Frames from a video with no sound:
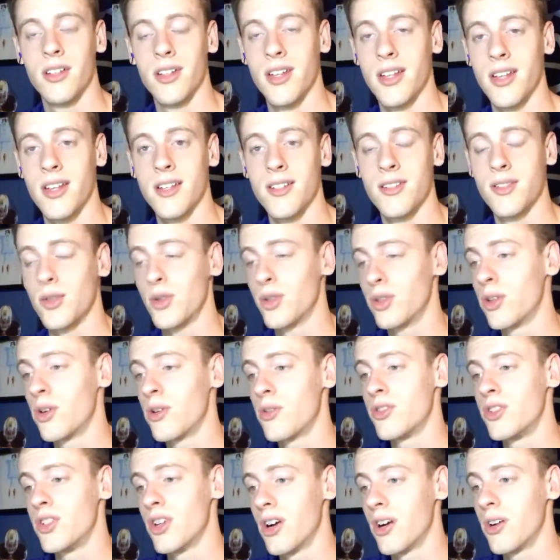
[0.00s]
Is Julio
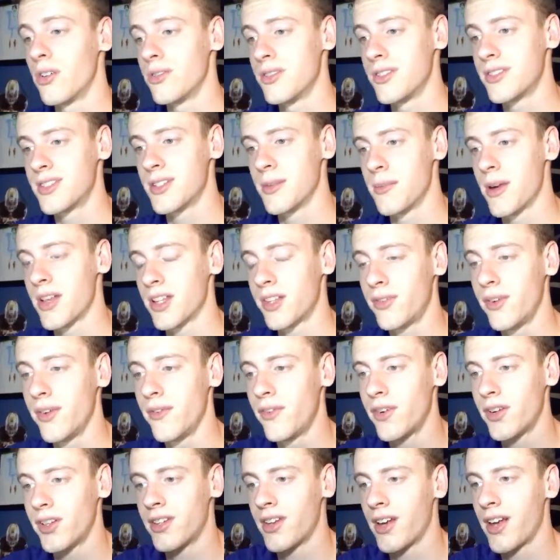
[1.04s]
Jones the best fit
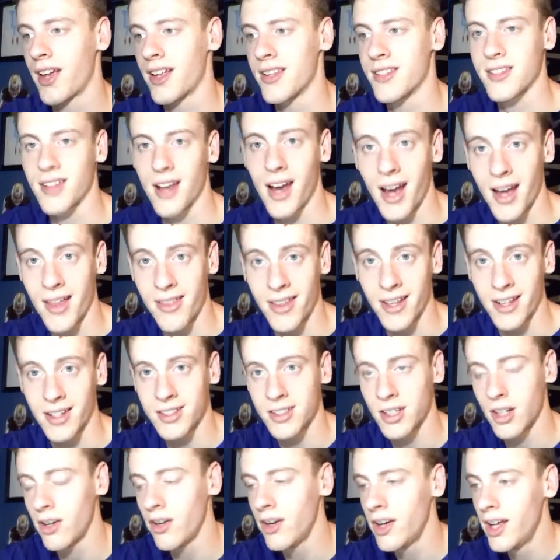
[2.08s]
for the Titans? I think
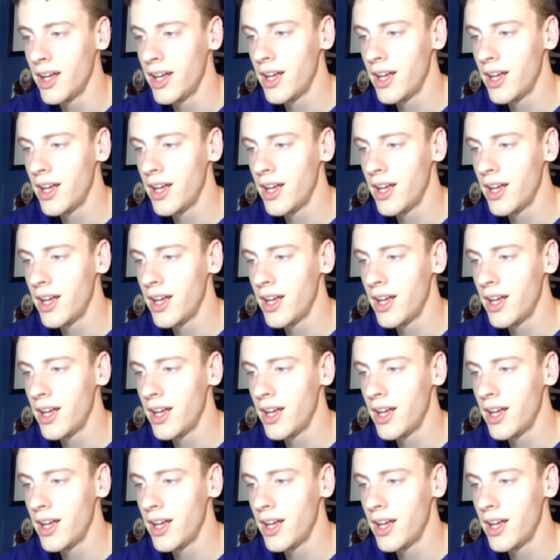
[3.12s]
so.